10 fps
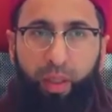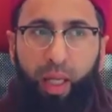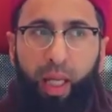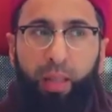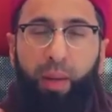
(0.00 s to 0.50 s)

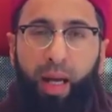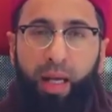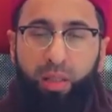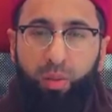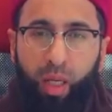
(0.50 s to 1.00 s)
a
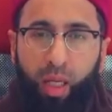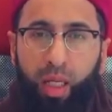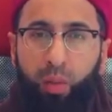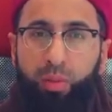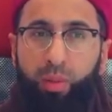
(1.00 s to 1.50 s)
past where
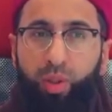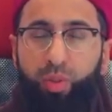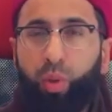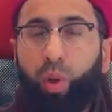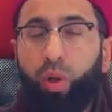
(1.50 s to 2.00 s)
it was much
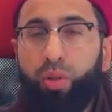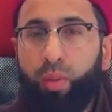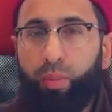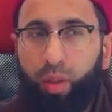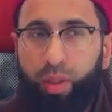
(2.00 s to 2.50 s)
more
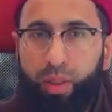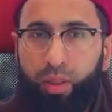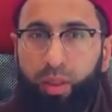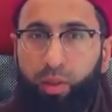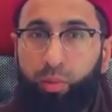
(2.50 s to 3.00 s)

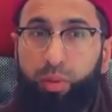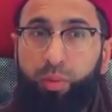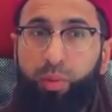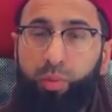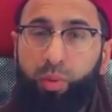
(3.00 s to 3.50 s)
cosmopolitan, it was
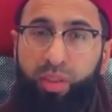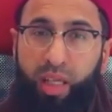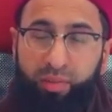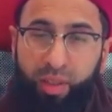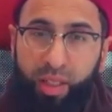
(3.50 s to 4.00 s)
much more
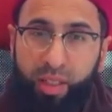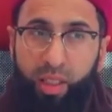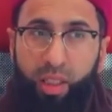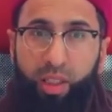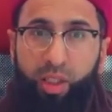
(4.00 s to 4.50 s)
diverse,
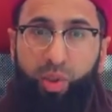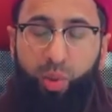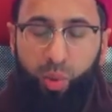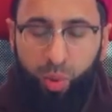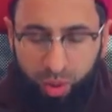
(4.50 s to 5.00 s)
the
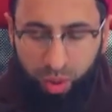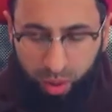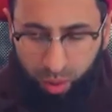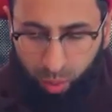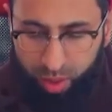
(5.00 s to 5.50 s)
schools
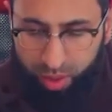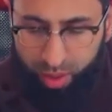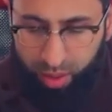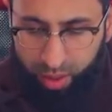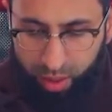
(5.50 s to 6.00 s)
were
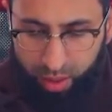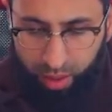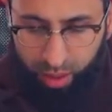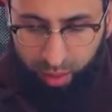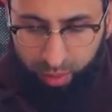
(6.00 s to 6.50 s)
still
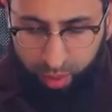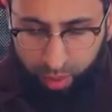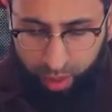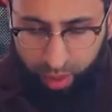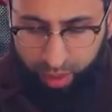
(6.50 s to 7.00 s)
coming
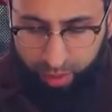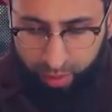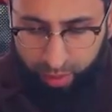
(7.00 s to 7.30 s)
together.